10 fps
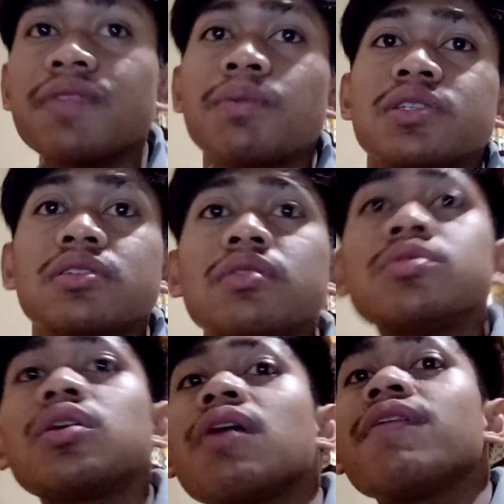Number 2,
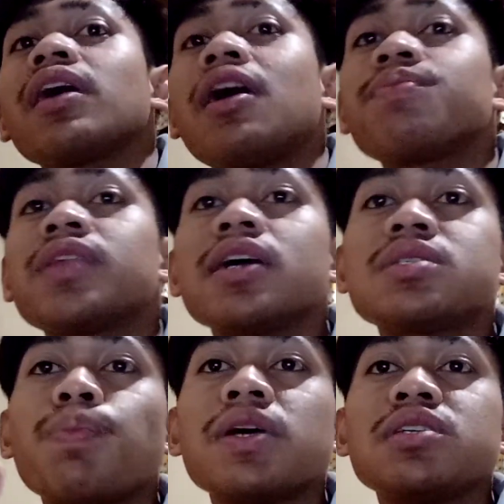drawing up test
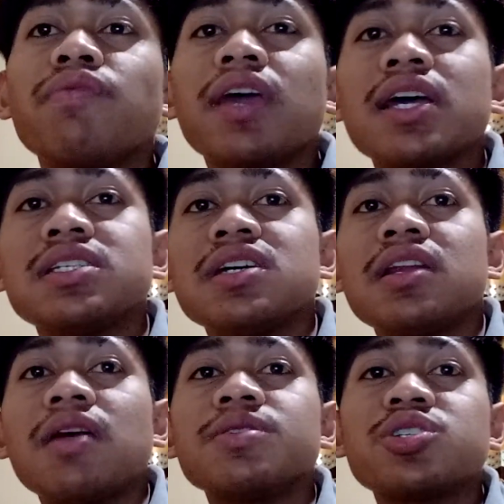
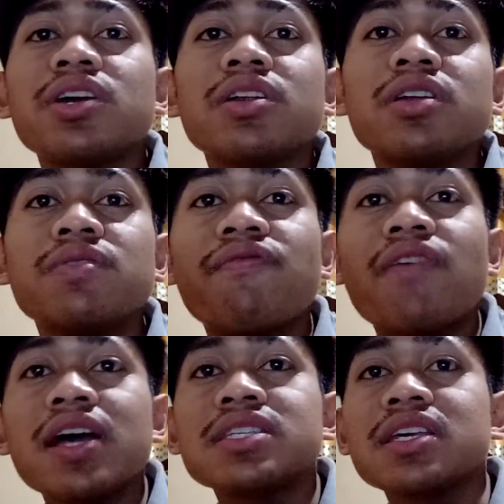specification. Number 3,
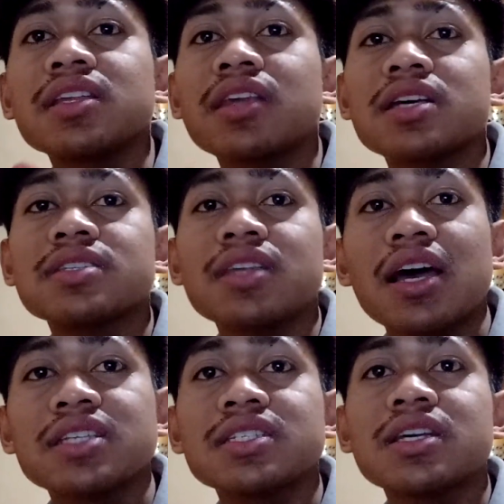devising test
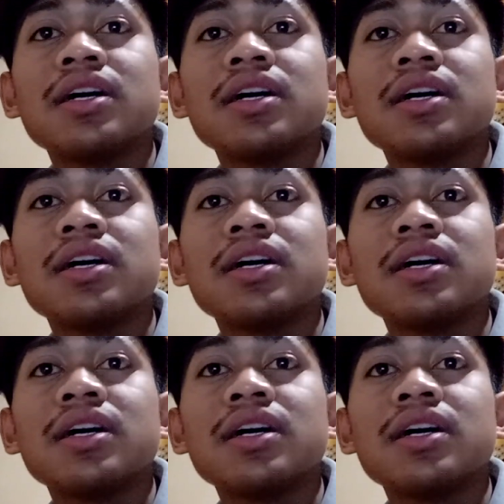tasks.